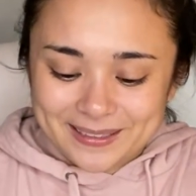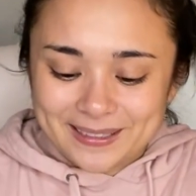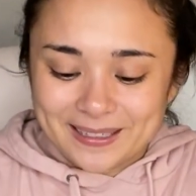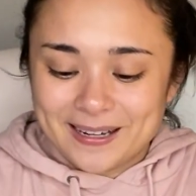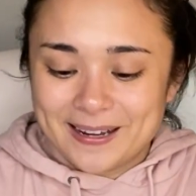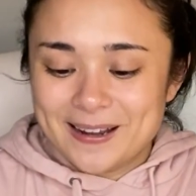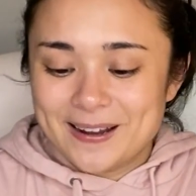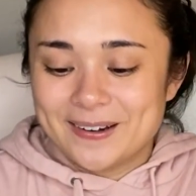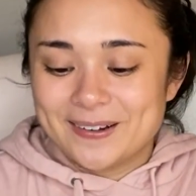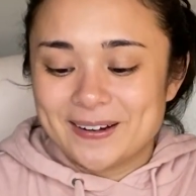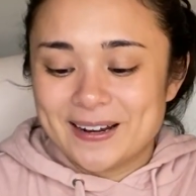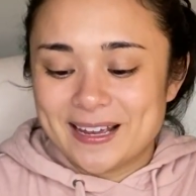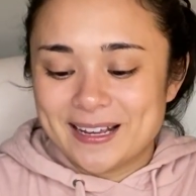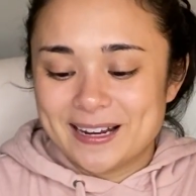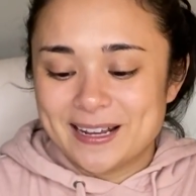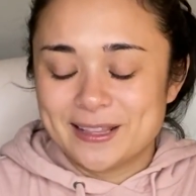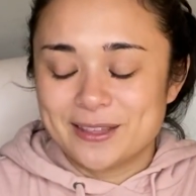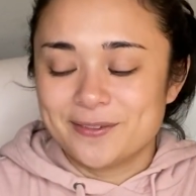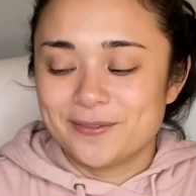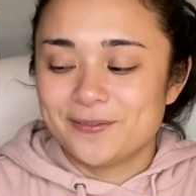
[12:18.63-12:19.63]
All right,
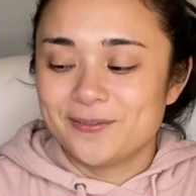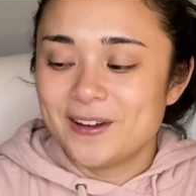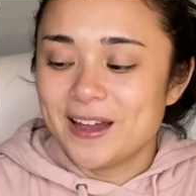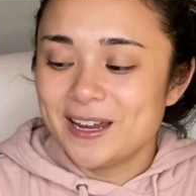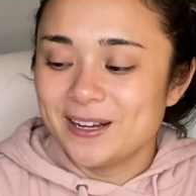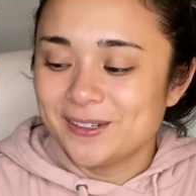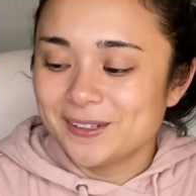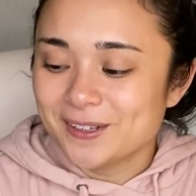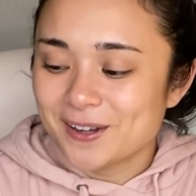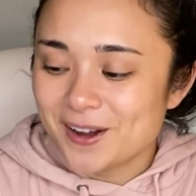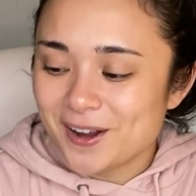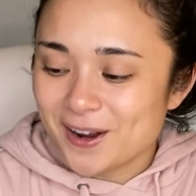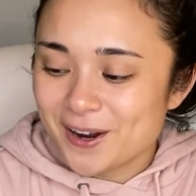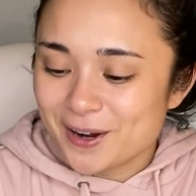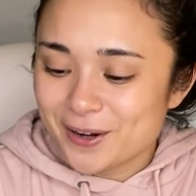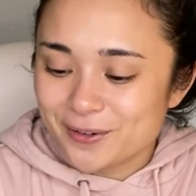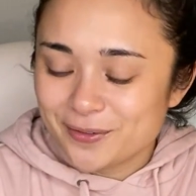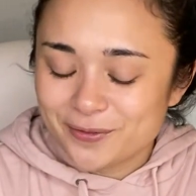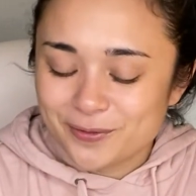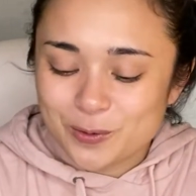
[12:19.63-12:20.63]
and the final
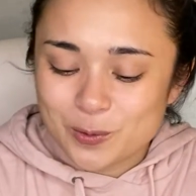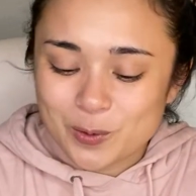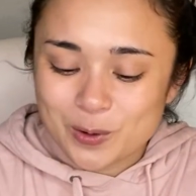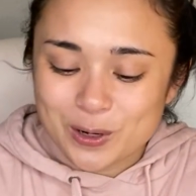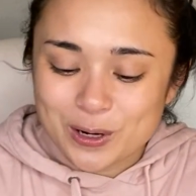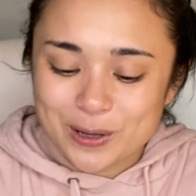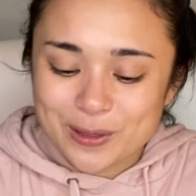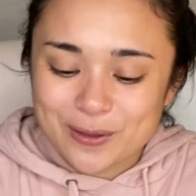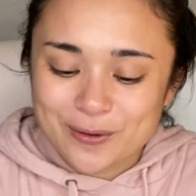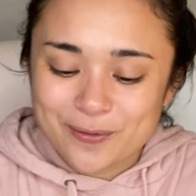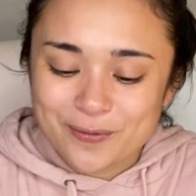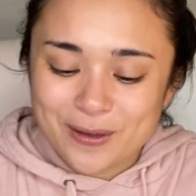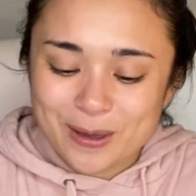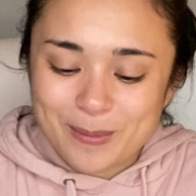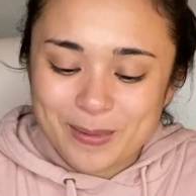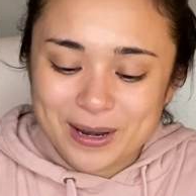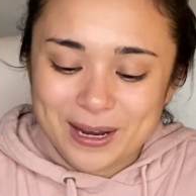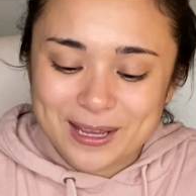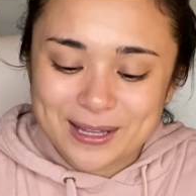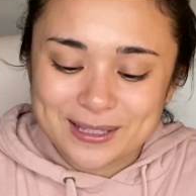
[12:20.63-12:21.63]
card for the
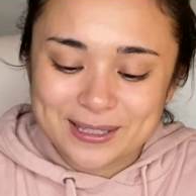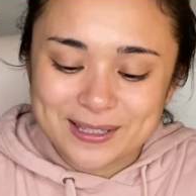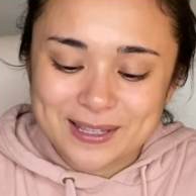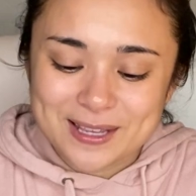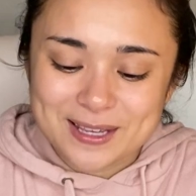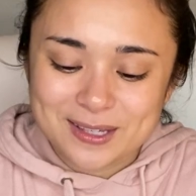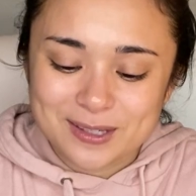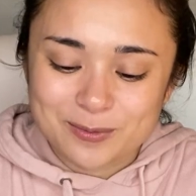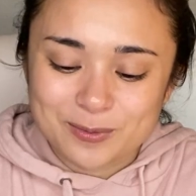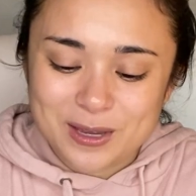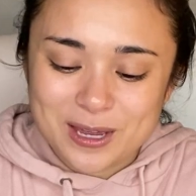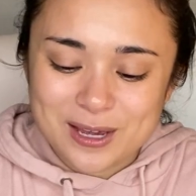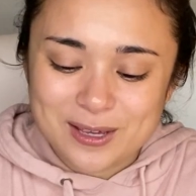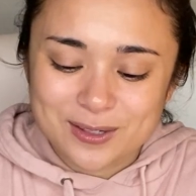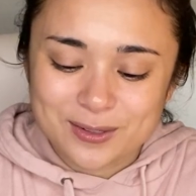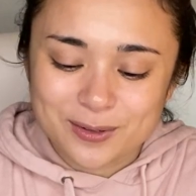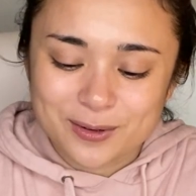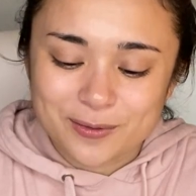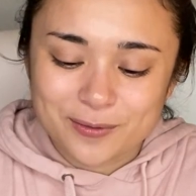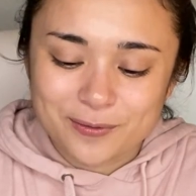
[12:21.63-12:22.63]
feminines this week,
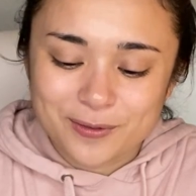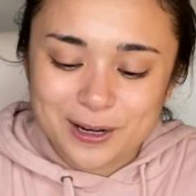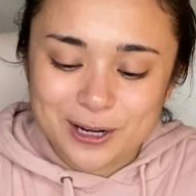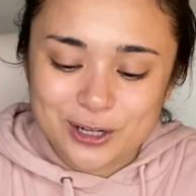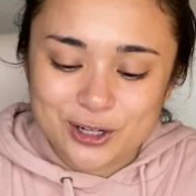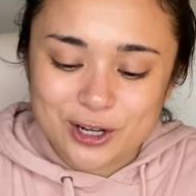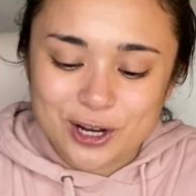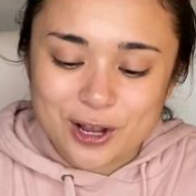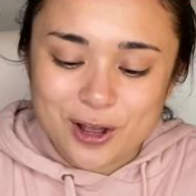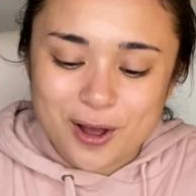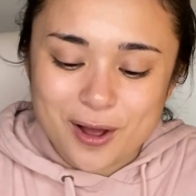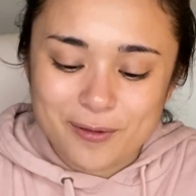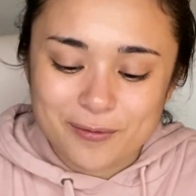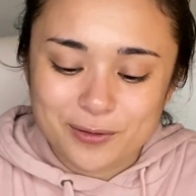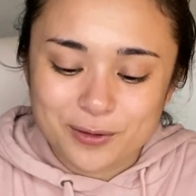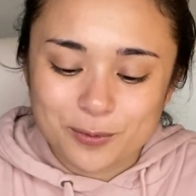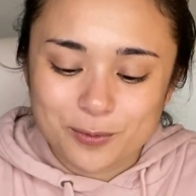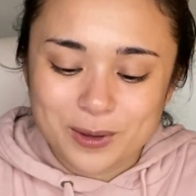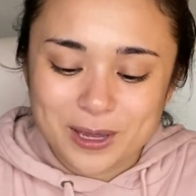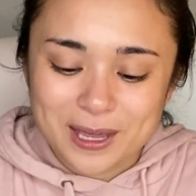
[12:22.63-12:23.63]
sort of finishing off
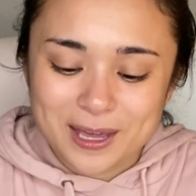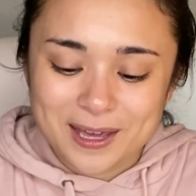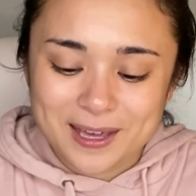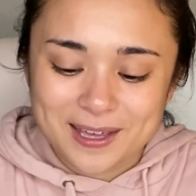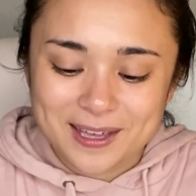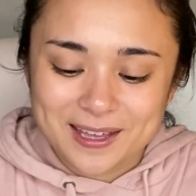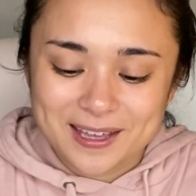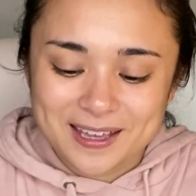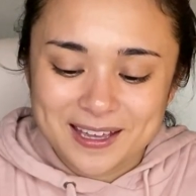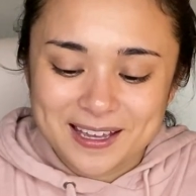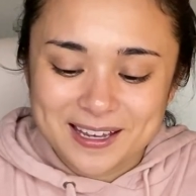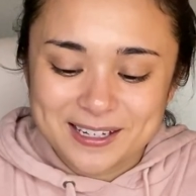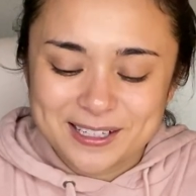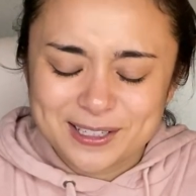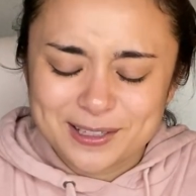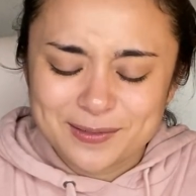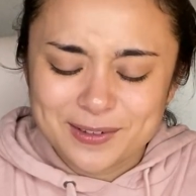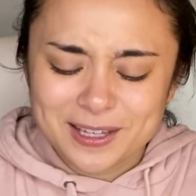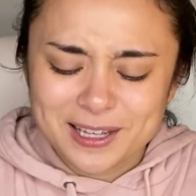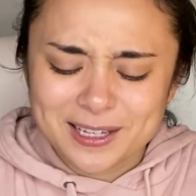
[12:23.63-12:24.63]
the week. I
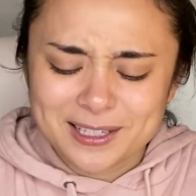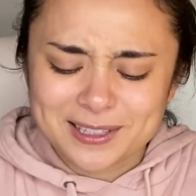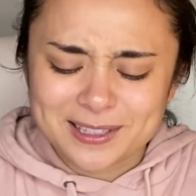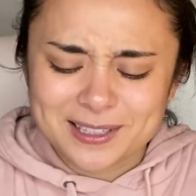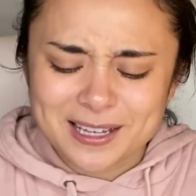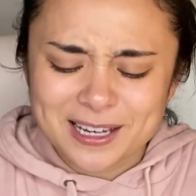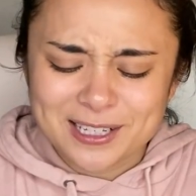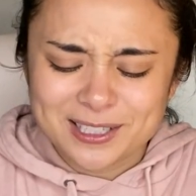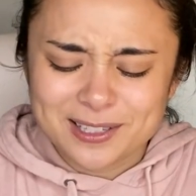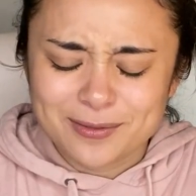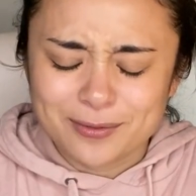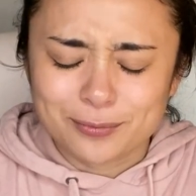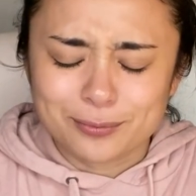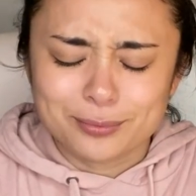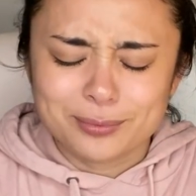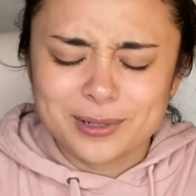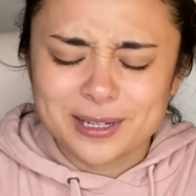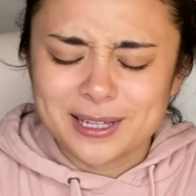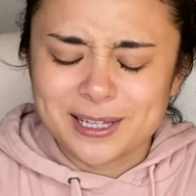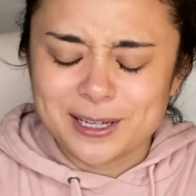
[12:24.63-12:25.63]
just feel like I just have a
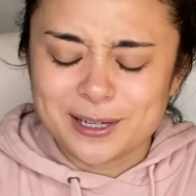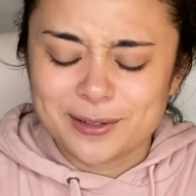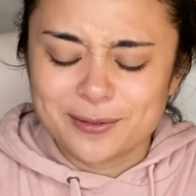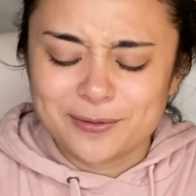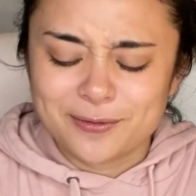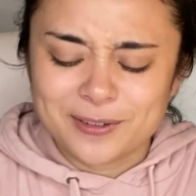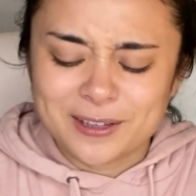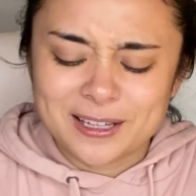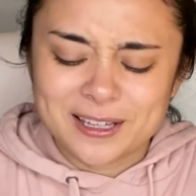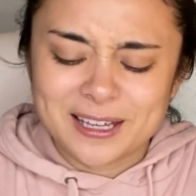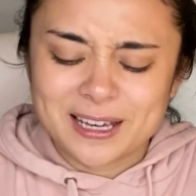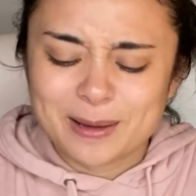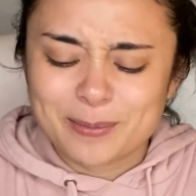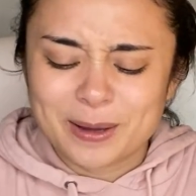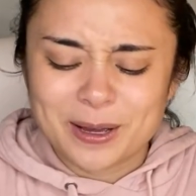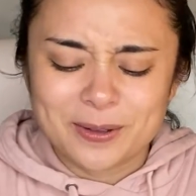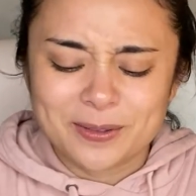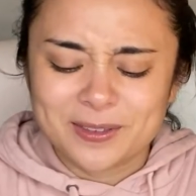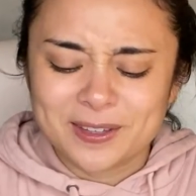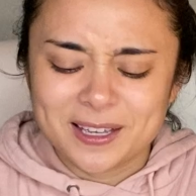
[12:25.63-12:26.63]
really good feeling
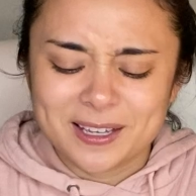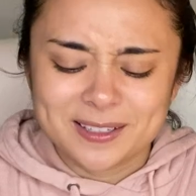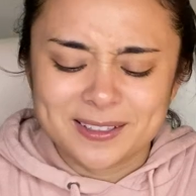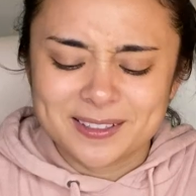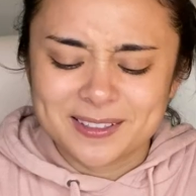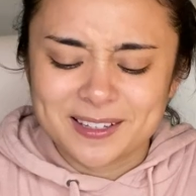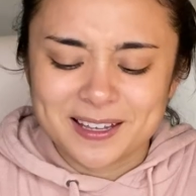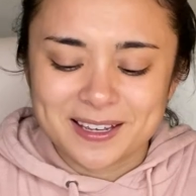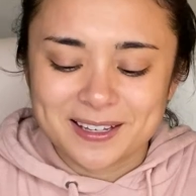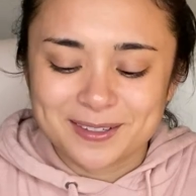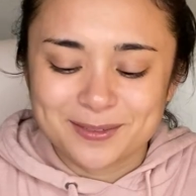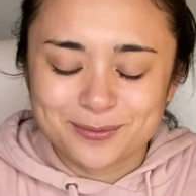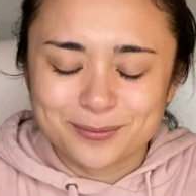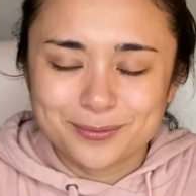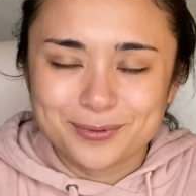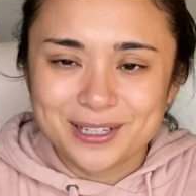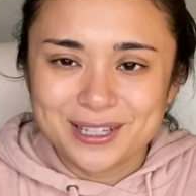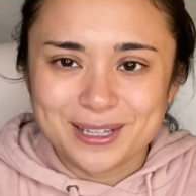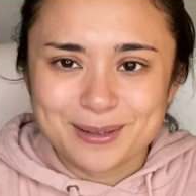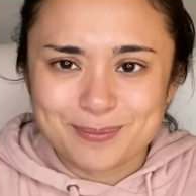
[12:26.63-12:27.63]
about this, like
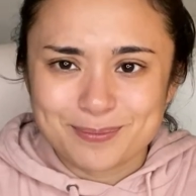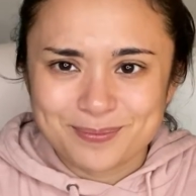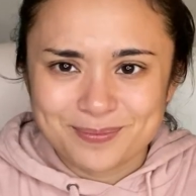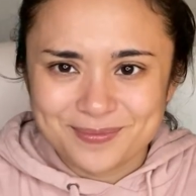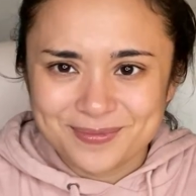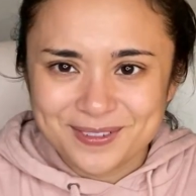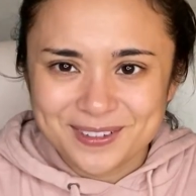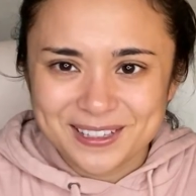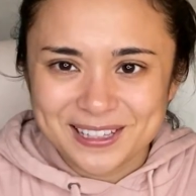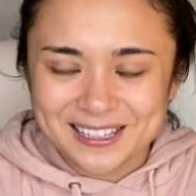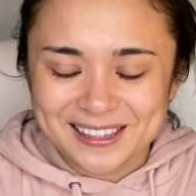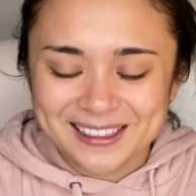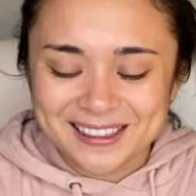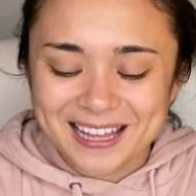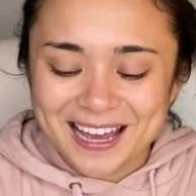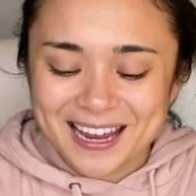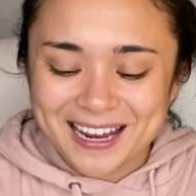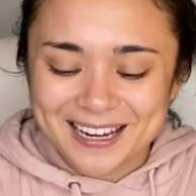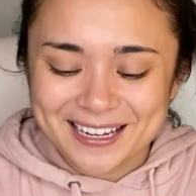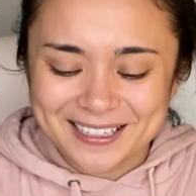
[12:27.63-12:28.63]
really, really
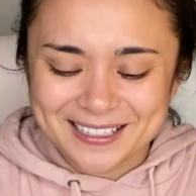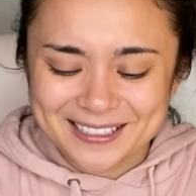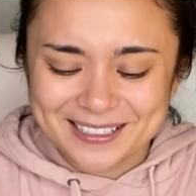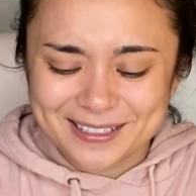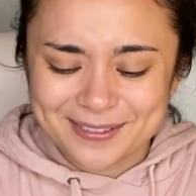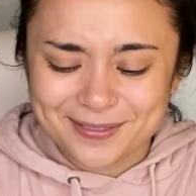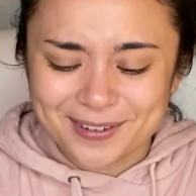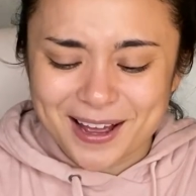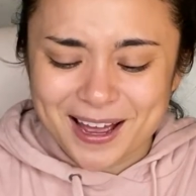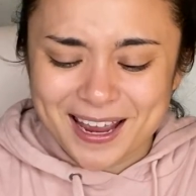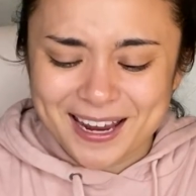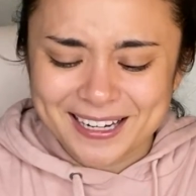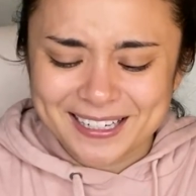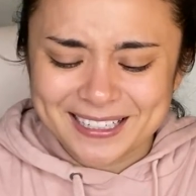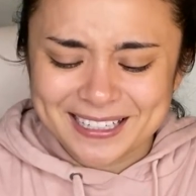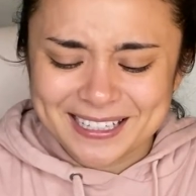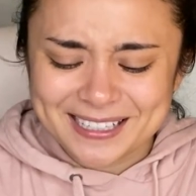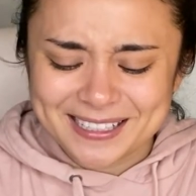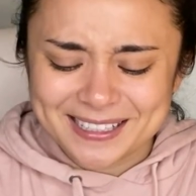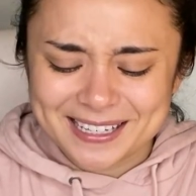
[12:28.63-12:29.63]
light and divine and
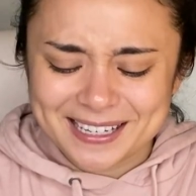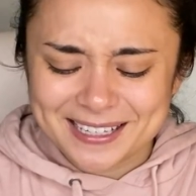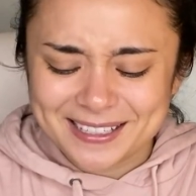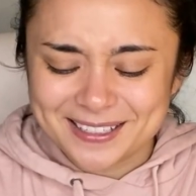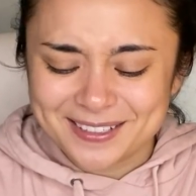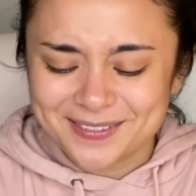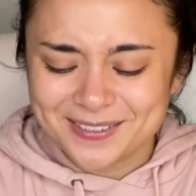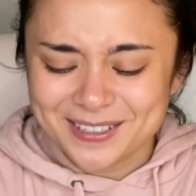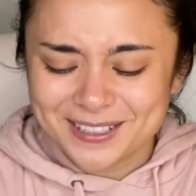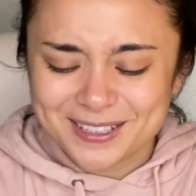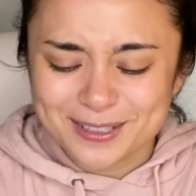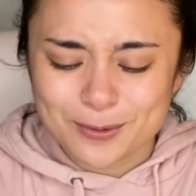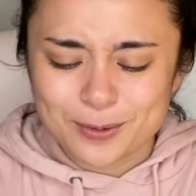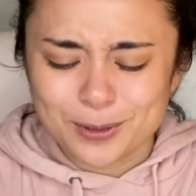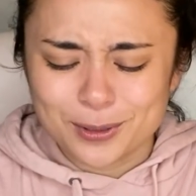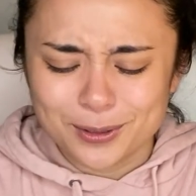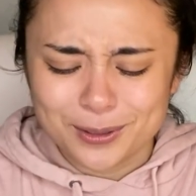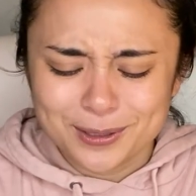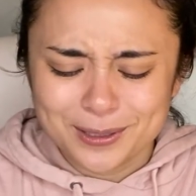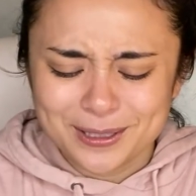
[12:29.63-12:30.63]
easy. It just feels so
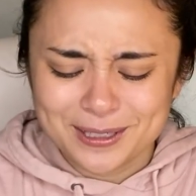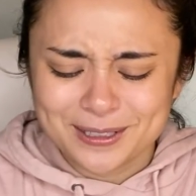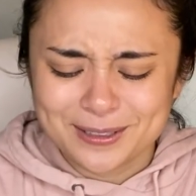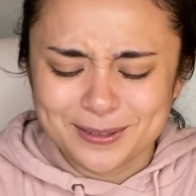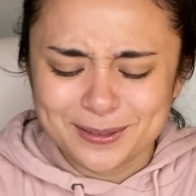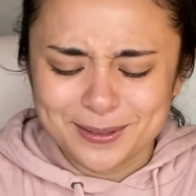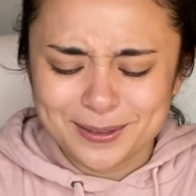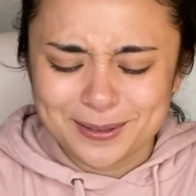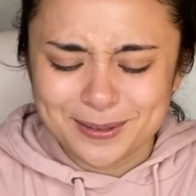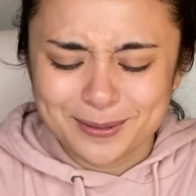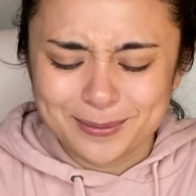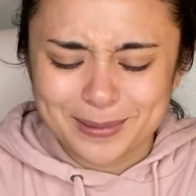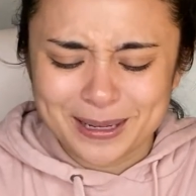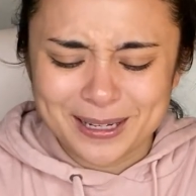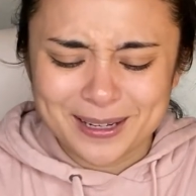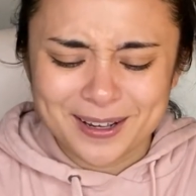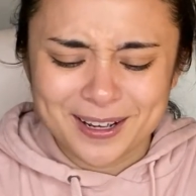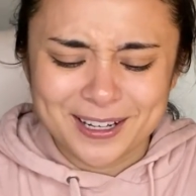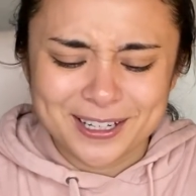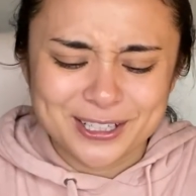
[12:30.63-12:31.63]
good. Oh my
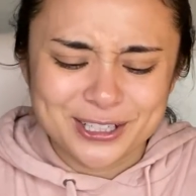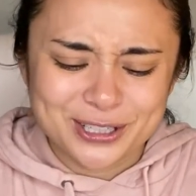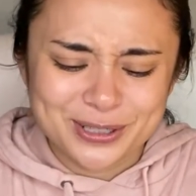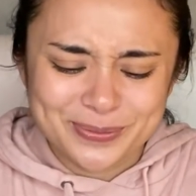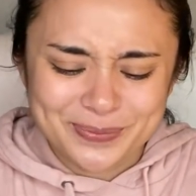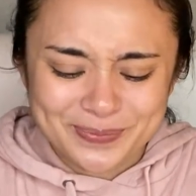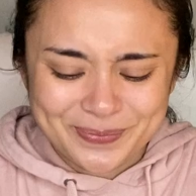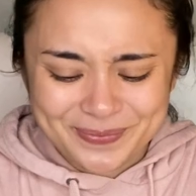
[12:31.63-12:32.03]
gosh.